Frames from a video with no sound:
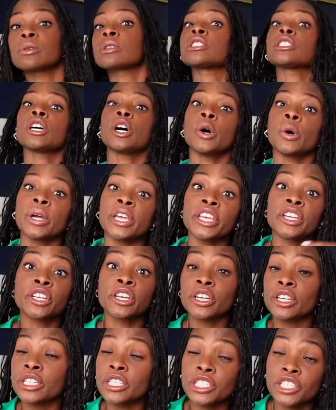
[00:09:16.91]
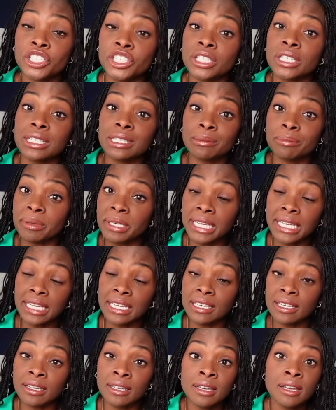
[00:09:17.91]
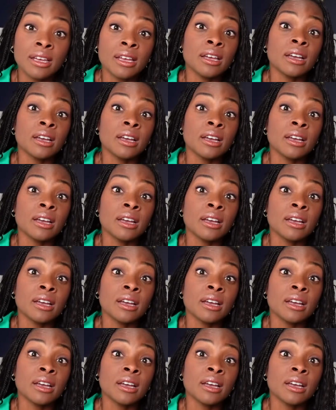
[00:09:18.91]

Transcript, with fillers: So it could just be